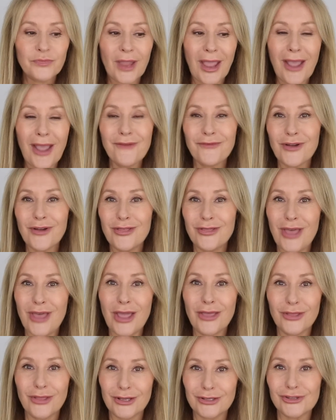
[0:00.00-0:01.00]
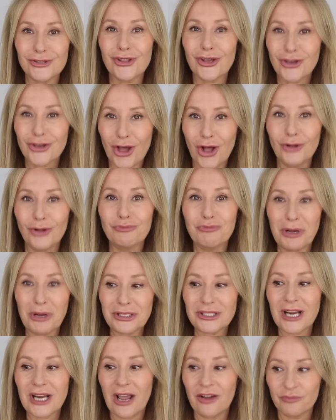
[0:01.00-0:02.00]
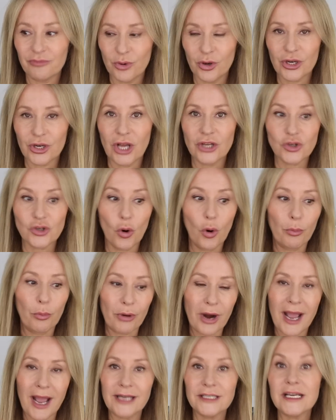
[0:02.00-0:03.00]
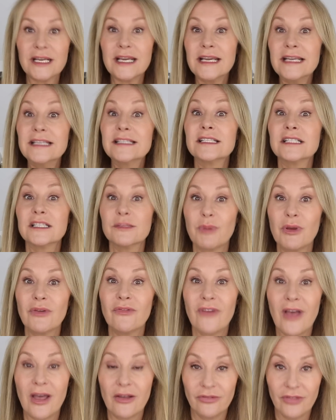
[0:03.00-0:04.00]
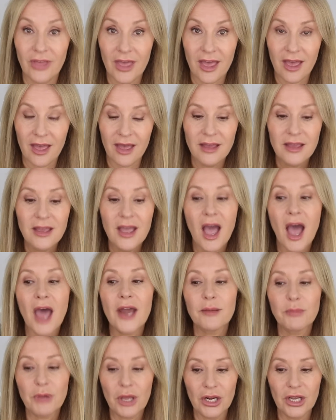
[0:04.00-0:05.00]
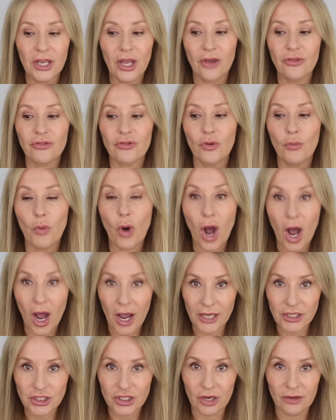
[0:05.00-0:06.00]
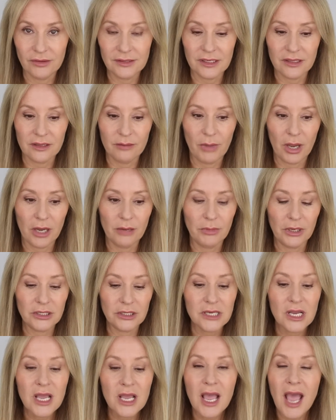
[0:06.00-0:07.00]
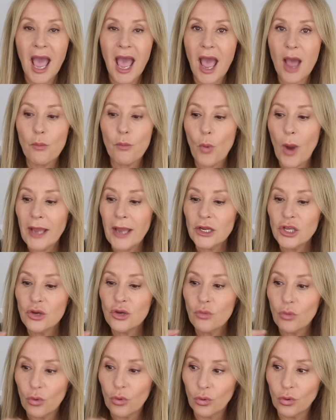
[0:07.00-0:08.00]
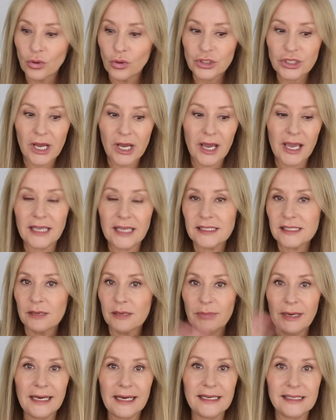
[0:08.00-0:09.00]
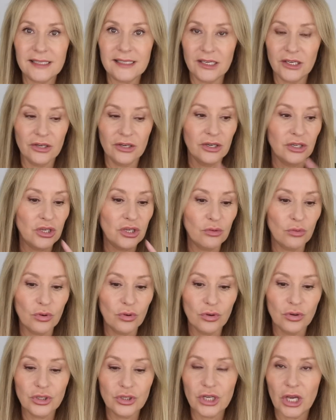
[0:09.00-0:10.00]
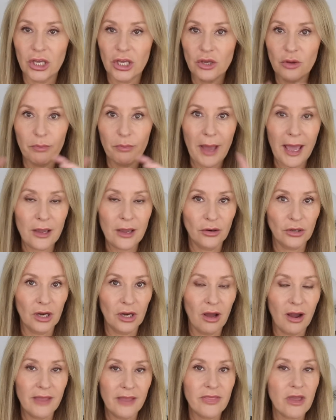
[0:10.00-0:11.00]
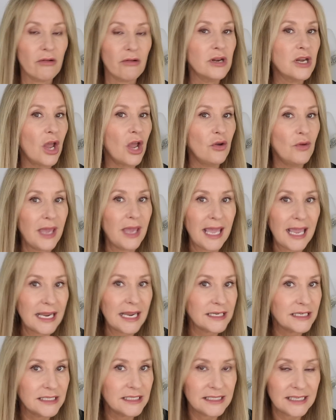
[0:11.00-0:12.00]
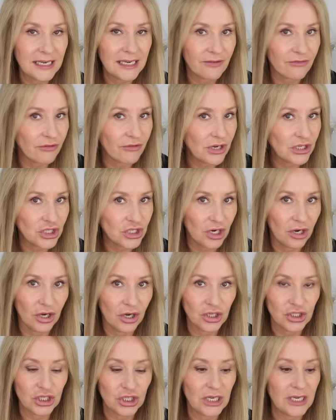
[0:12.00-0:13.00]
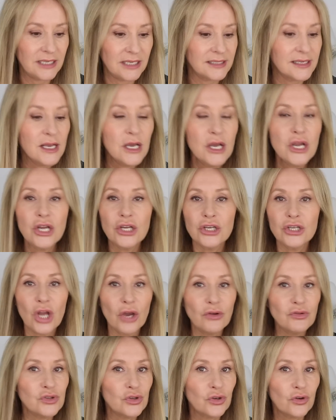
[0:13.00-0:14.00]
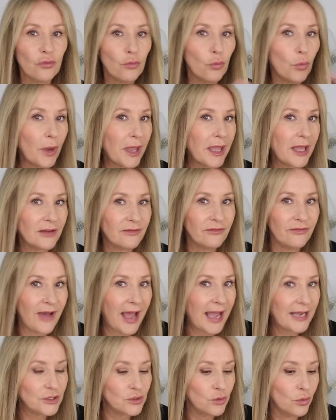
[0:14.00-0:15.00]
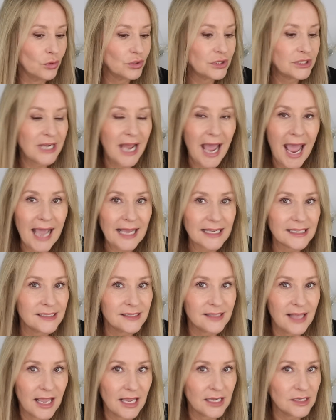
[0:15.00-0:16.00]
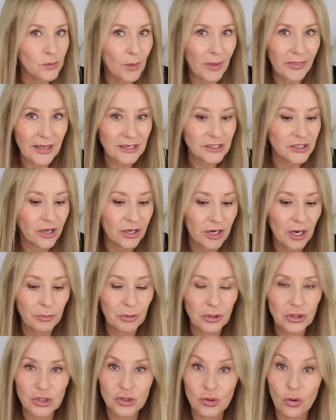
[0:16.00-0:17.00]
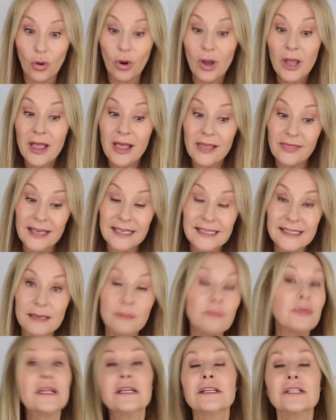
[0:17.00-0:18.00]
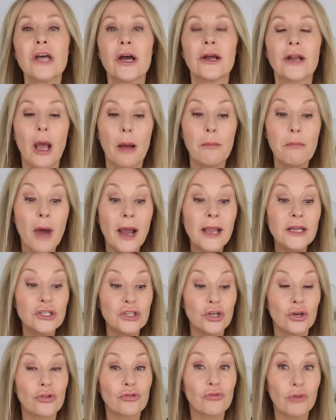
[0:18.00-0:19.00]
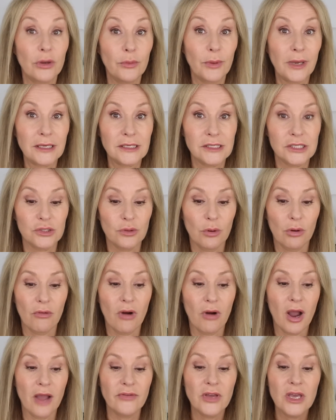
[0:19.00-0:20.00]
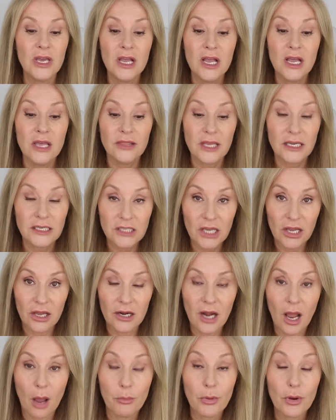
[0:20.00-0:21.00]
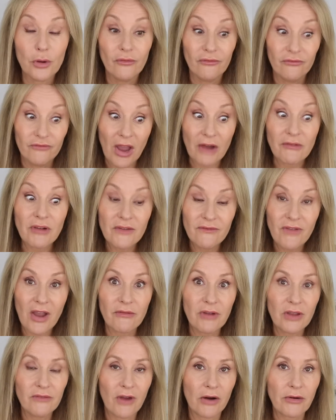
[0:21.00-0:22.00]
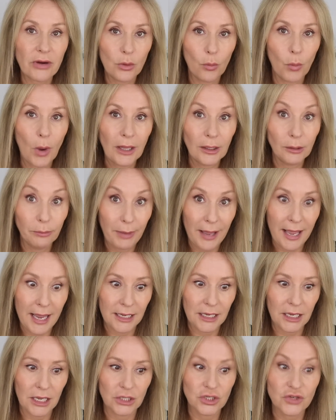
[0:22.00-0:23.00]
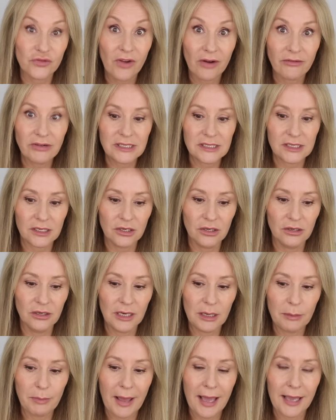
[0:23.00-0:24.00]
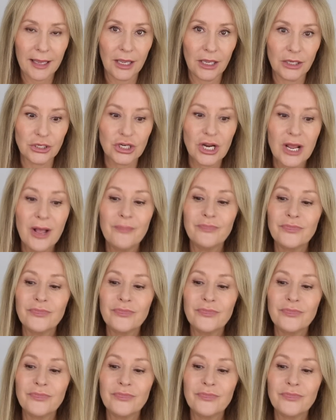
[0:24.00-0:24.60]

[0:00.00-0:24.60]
Everything that's the cult must-have product or brand is to be found there. And I'm going to go through what I chose at the moment. And when you order, it's completely secure. You order, you pay online. There are no hidden delivery charges, no sort of weird VAT or tax things when they turn up at the door. They simply turn up. Mine took 3 weeks to arrive. They turn up very, very, very well packaged, very securely packaged.